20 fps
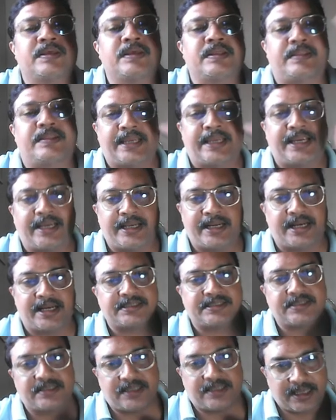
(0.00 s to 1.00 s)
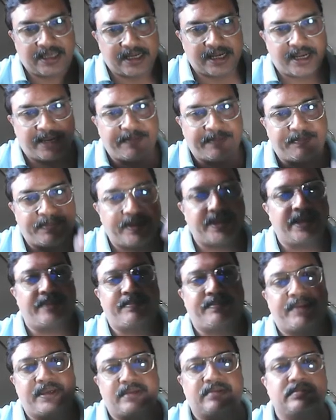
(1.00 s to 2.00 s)
they can ask the
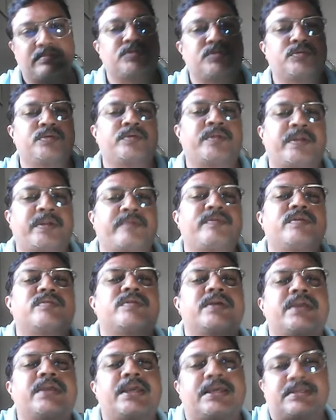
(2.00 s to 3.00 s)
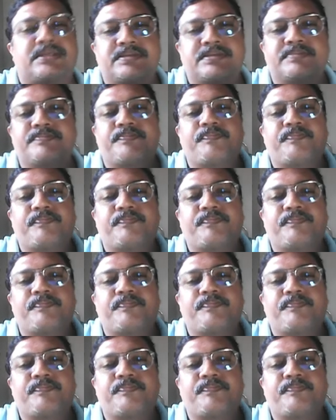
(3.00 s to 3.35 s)
IPAB to review the case.